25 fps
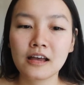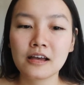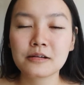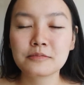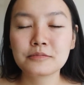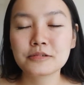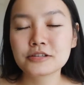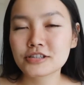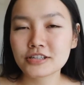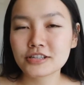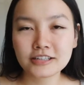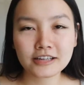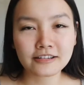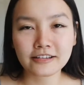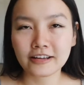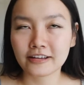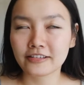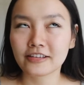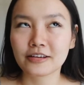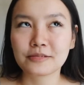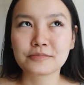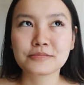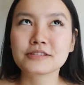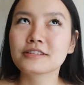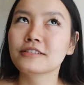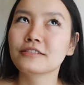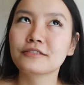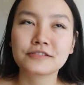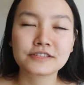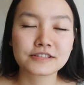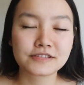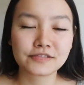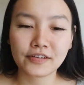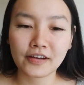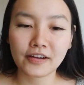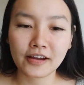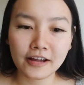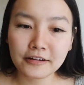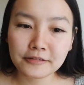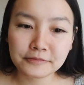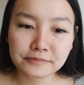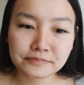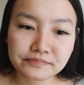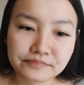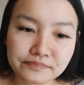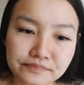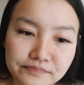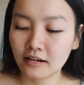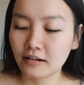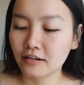But she did like them, so it was fine.
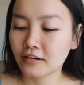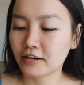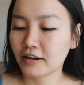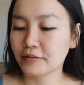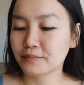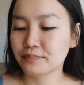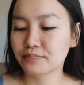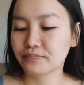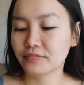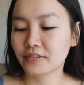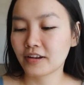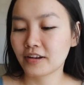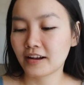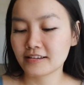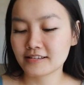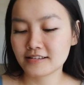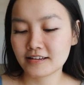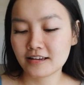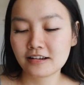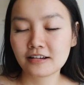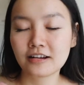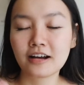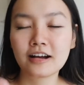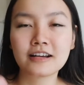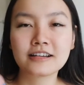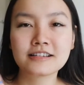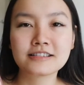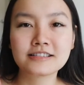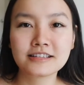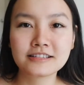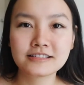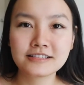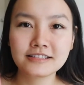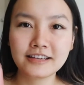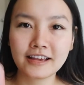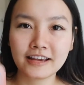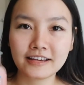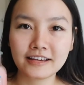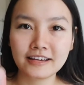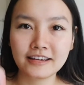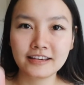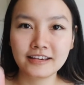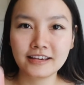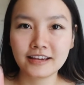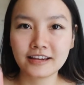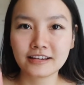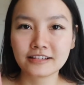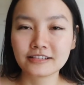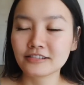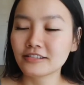Okay, the next thing I got is this Yankee
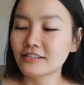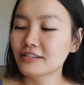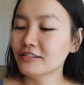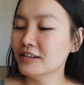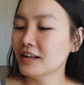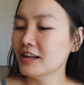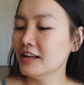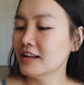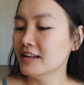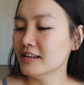candle.